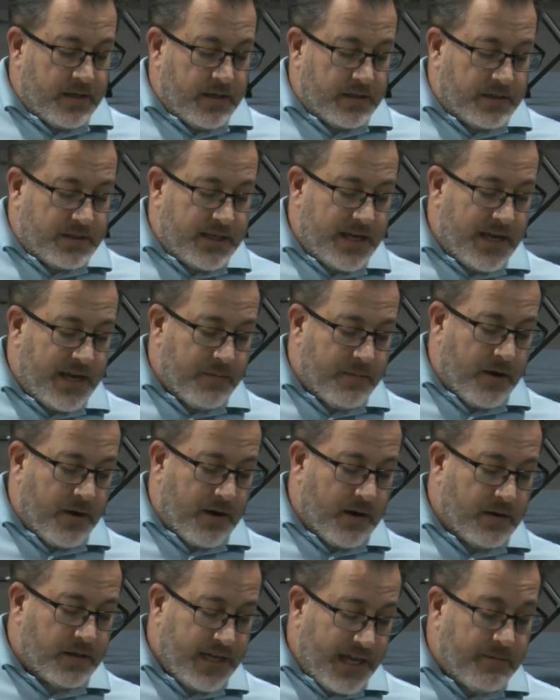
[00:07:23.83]

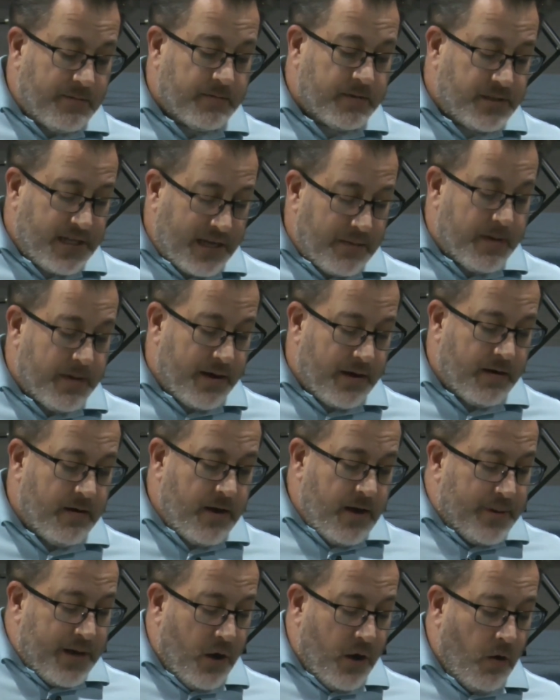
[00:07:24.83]
Tamar,
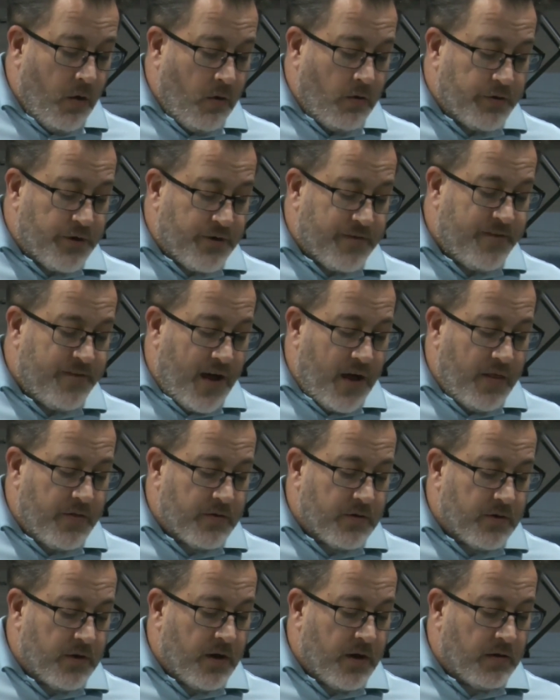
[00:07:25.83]
behold, your
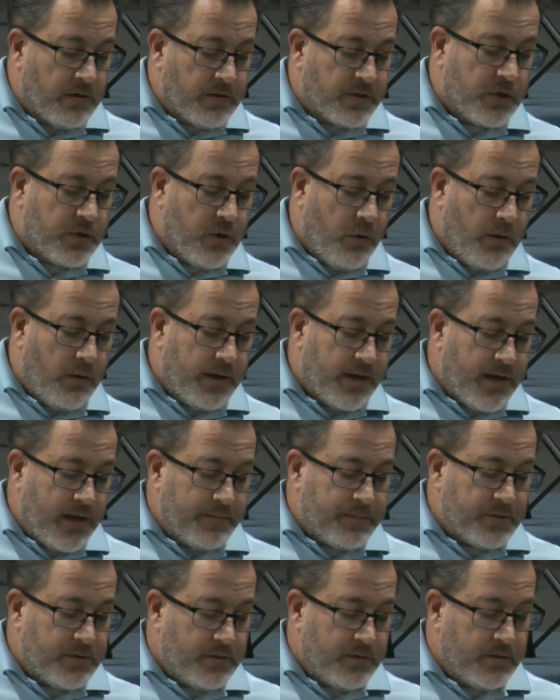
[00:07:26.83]
father-in-law is going up
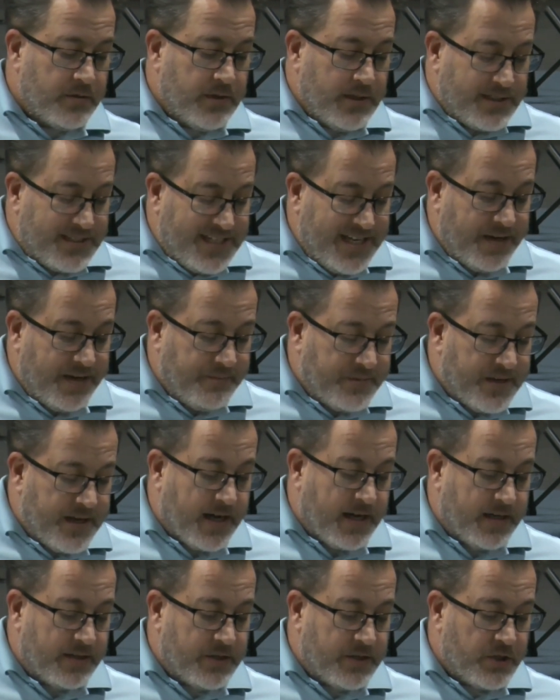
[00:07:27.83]
to
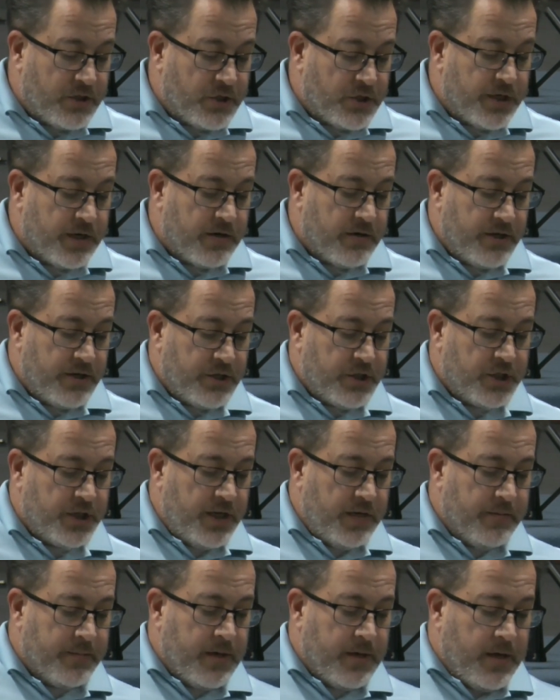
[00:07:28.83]
Timnah to shear his
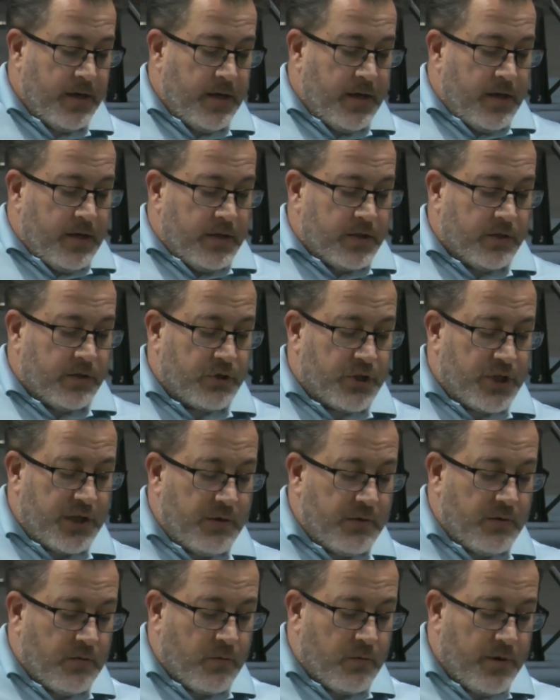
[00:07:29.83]
sheep. So she
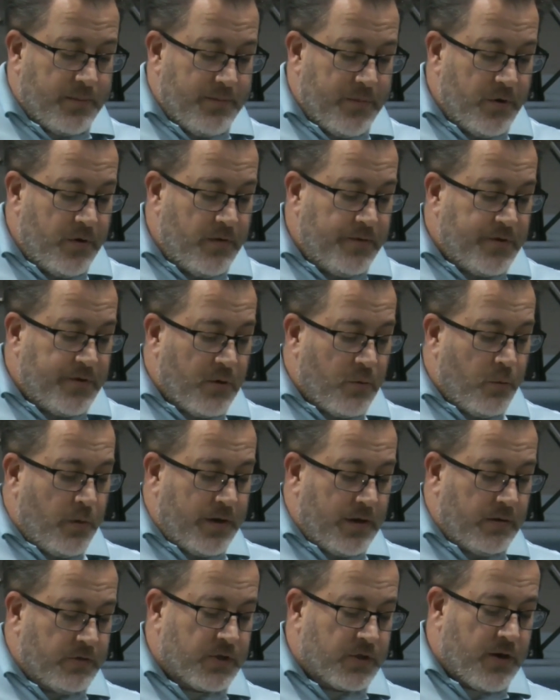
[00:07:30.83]
removed her
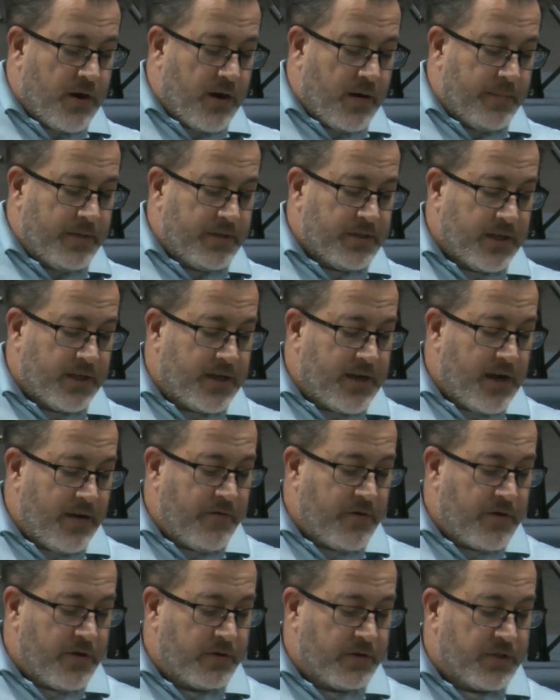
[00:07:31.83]
widow's garments and
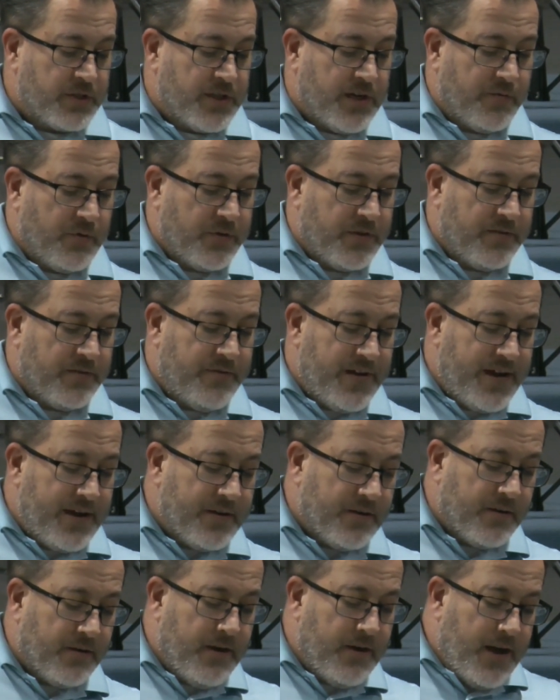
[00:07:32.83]
covered herself with a
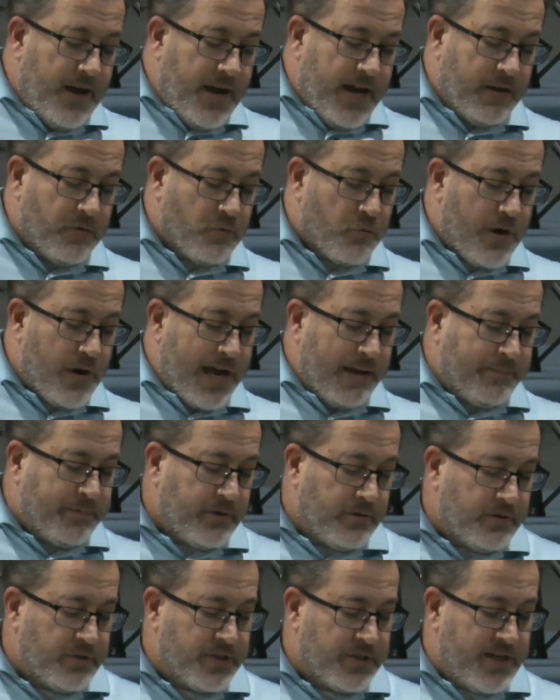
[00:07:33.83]
veil and wrapped
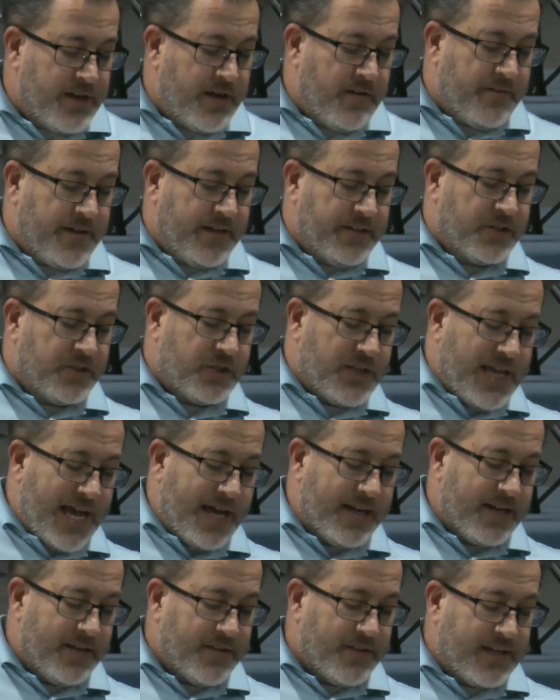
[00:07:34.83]
herself and
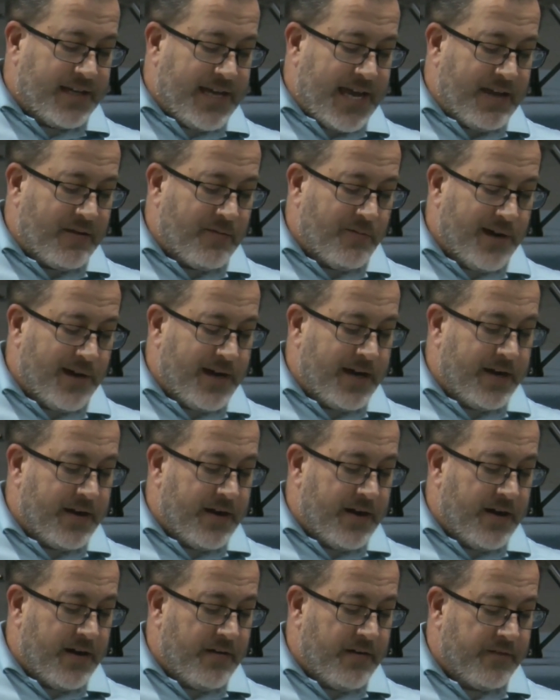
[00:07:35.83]
sat in the gateway
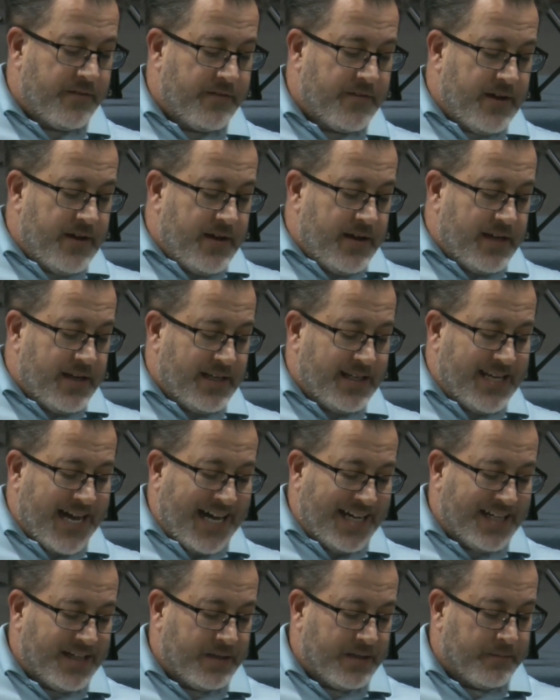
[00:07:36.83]
of
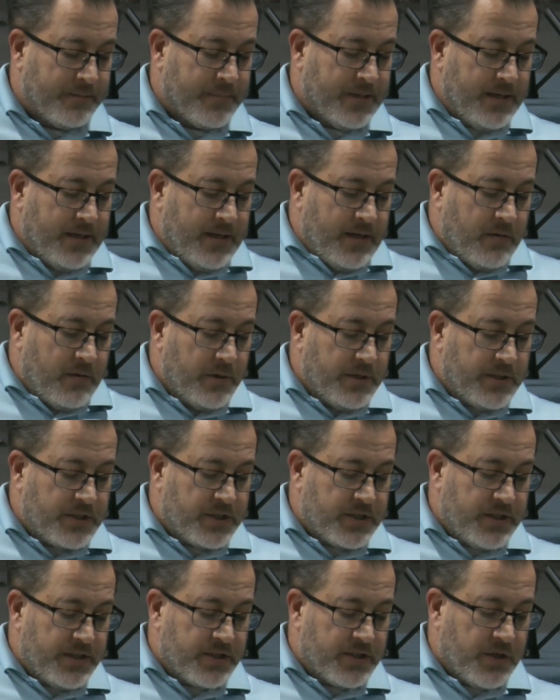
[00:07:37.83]
Enaim, which
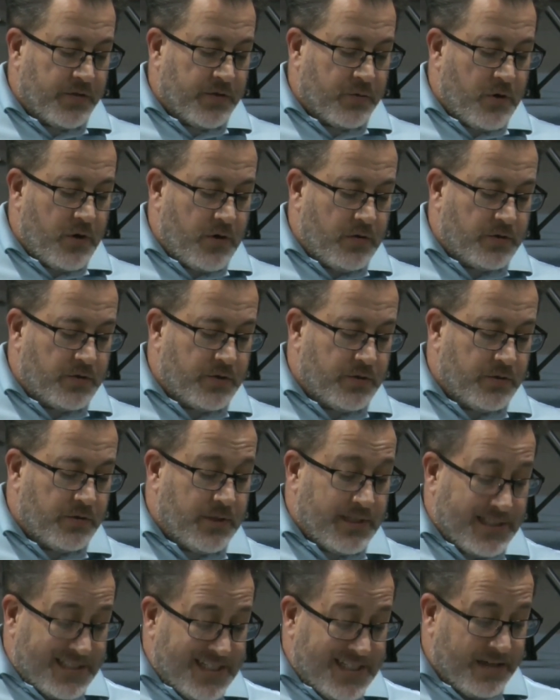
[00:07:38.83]
is on the road to
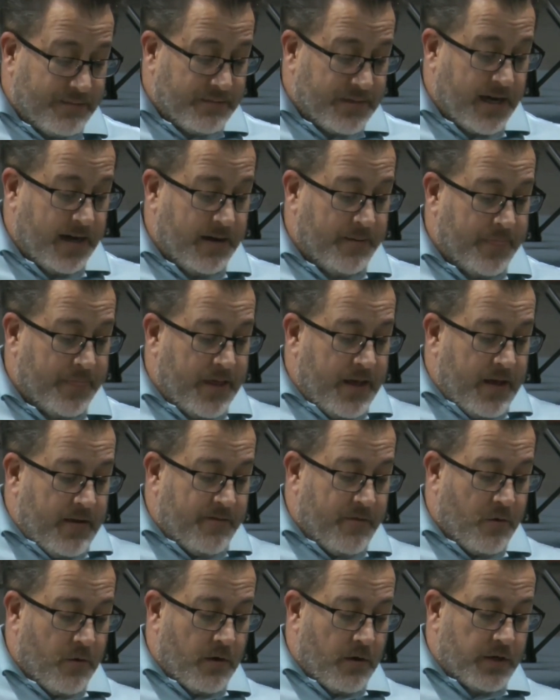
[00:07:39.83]
Timnah.
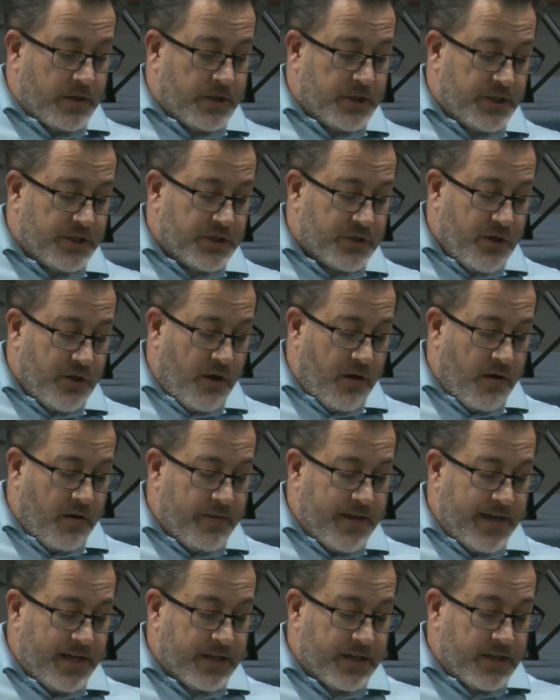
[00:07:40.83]
For she saw
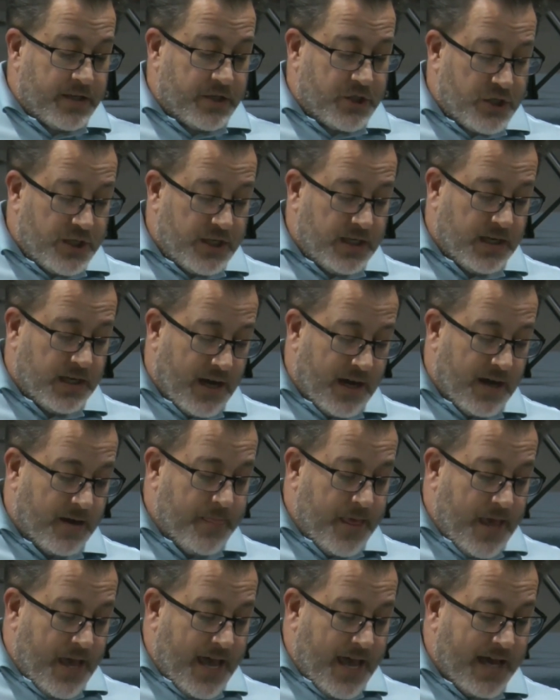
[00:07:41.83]
that Shelah
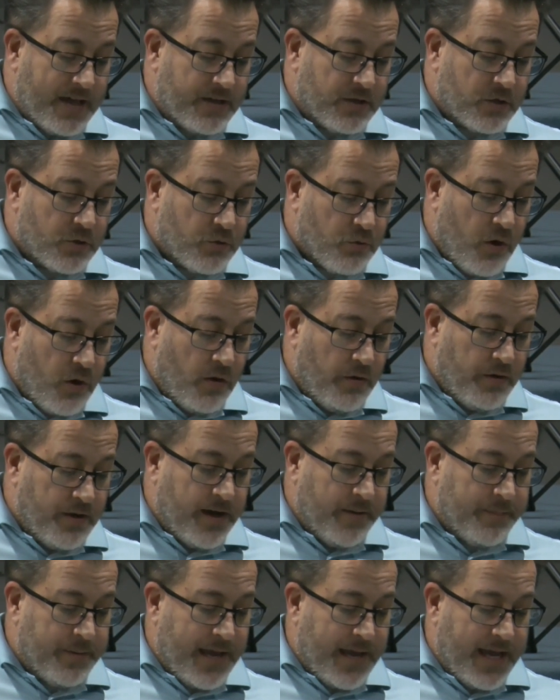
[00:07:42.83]
had grown
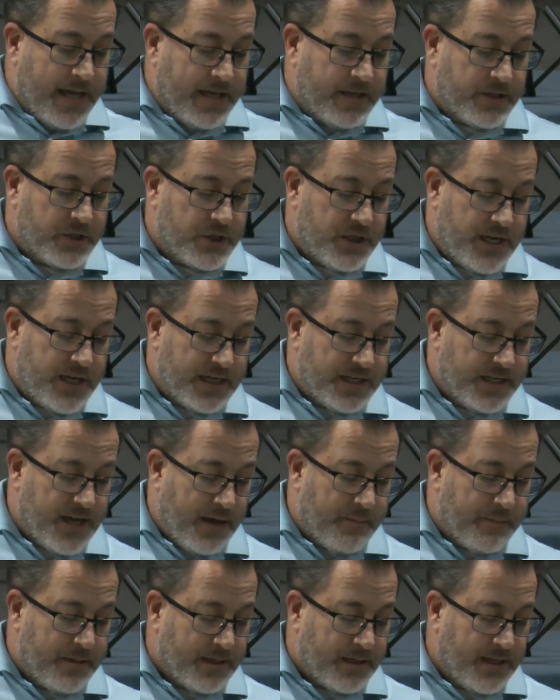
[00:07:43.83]
up and she had
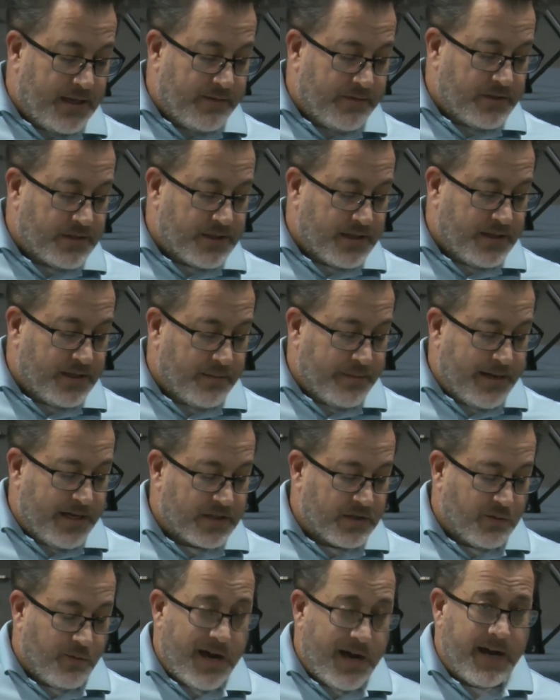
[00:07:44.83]
not been given to him as
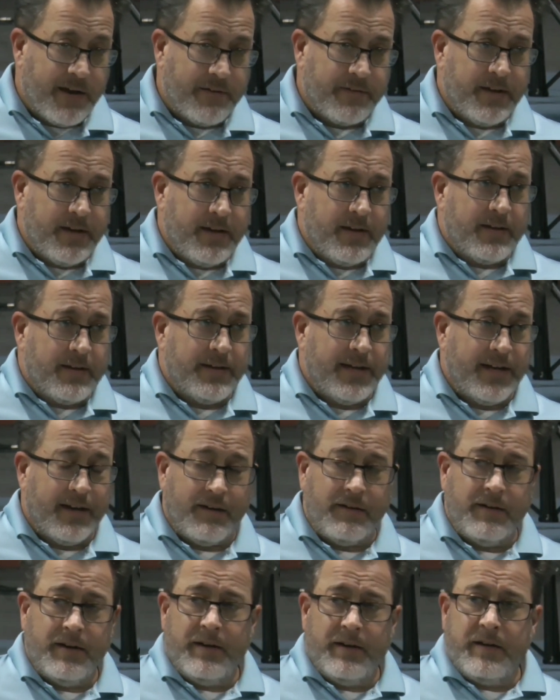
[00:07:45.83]
a wife. Now,
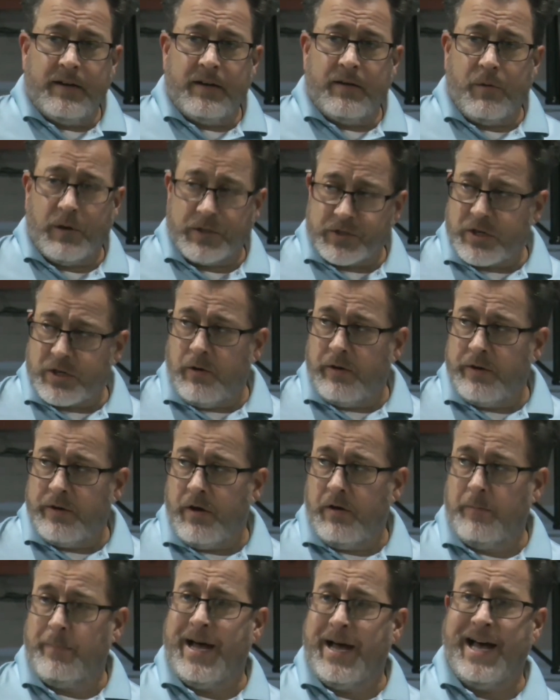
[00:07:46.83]
what's going
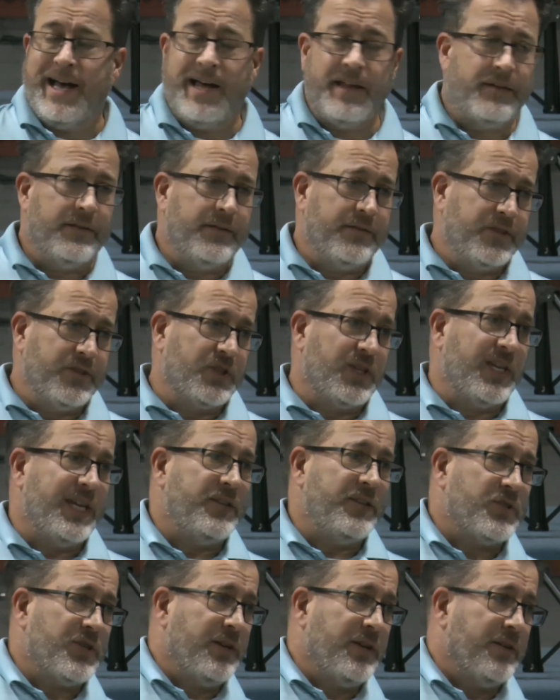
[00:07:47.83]
on behind the
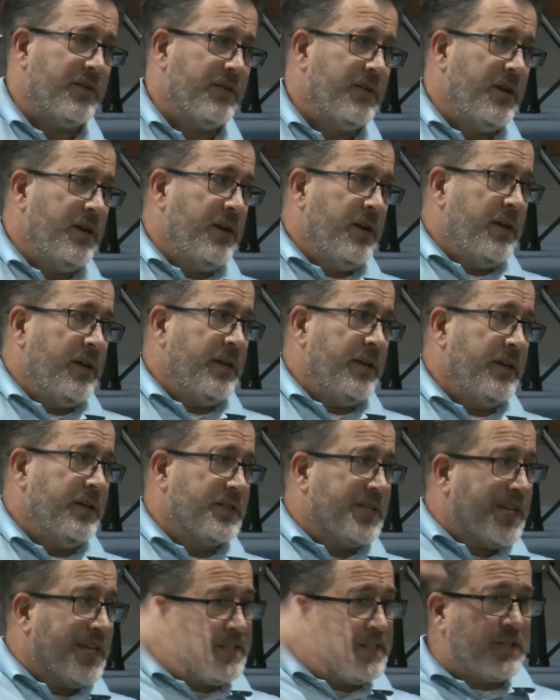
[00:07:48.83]
scenes here is
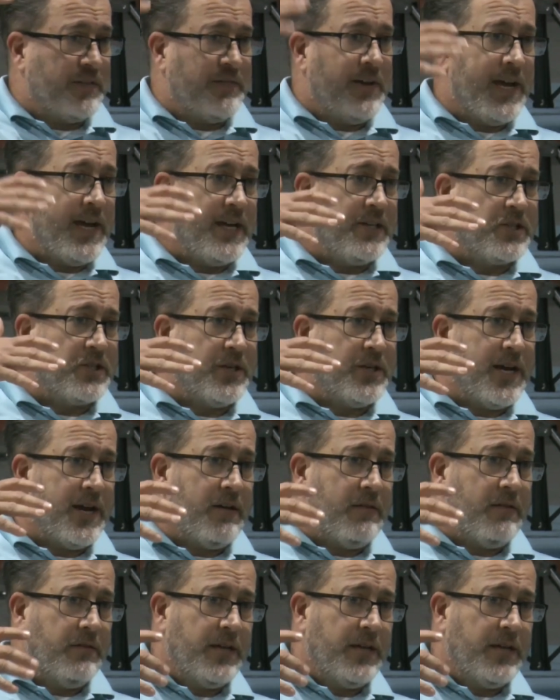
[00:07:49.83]
he's of age now.